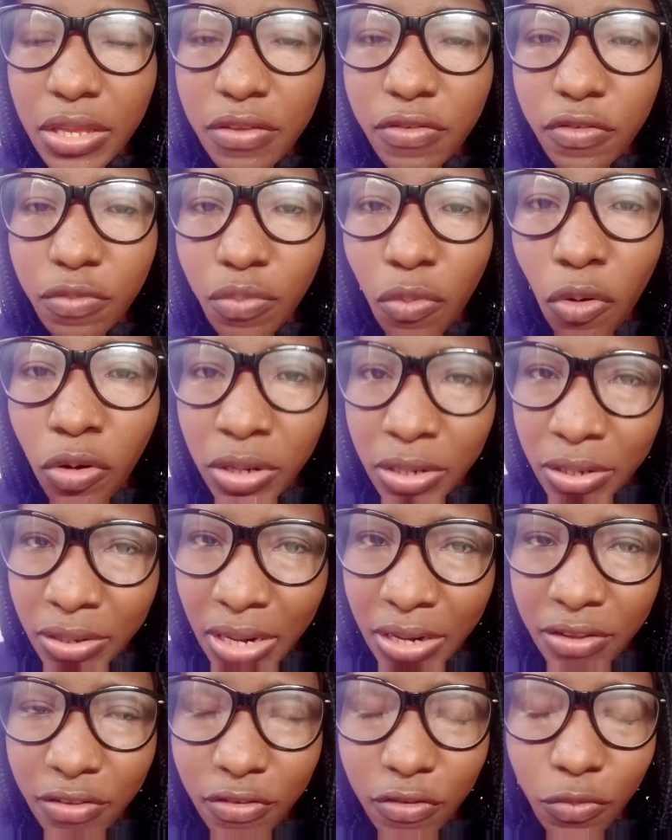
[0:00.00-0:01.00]
small need,
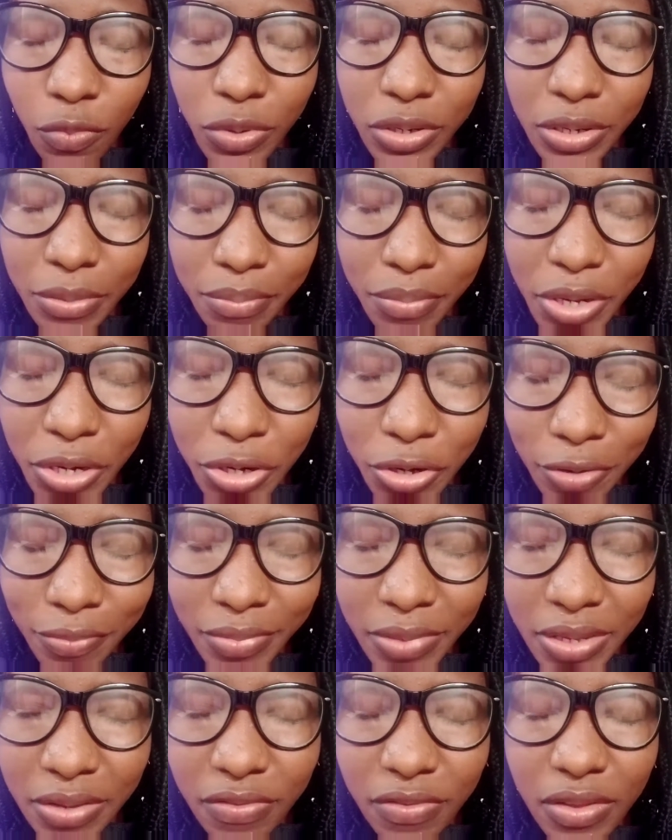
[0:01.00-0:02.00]
and this is what the
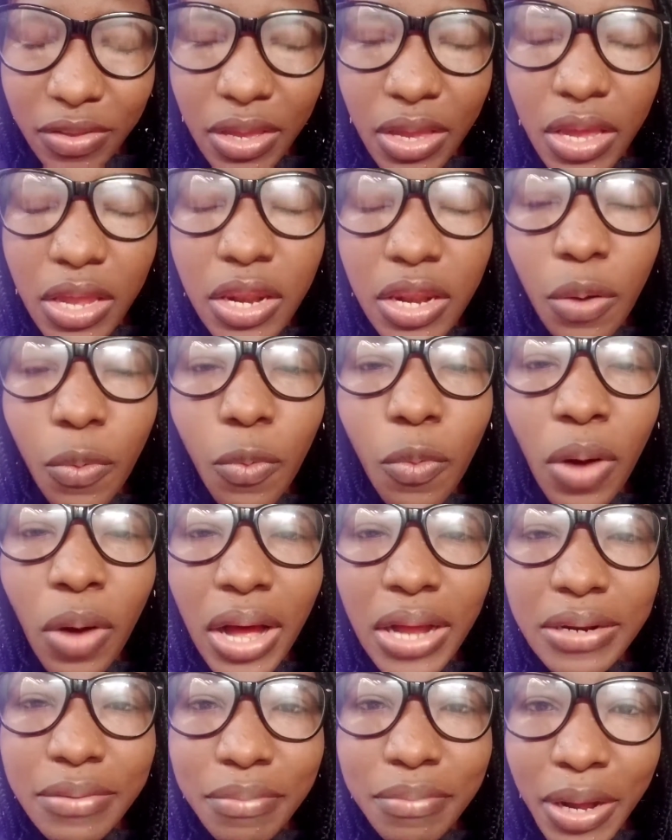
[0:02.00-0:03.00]
medium needs. Now, who
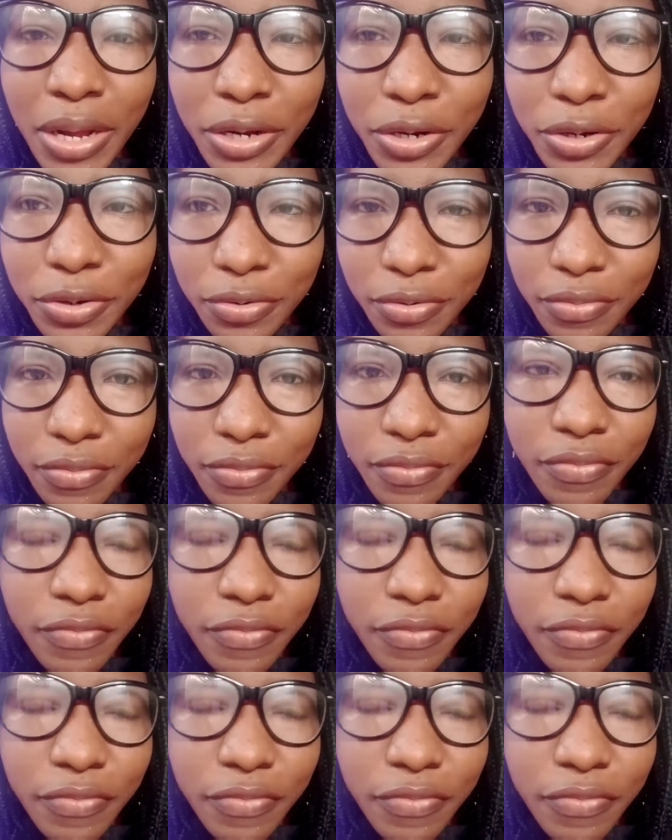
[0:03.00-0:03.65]
are the micro?